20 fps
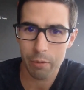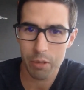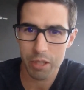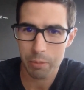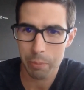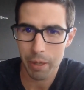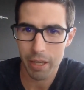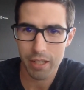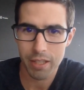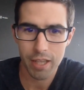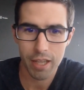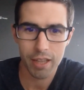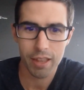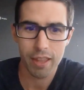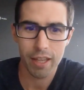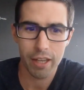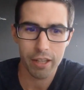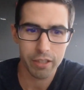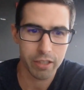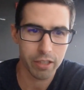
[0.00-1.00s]
we spent $10,000
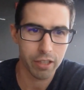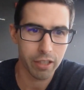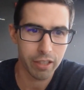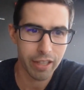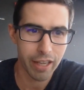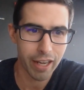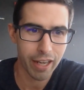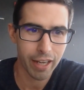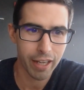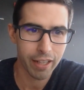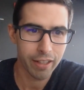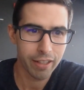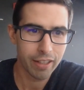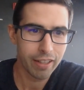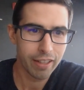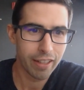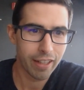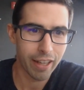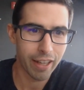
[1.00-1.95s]
a day,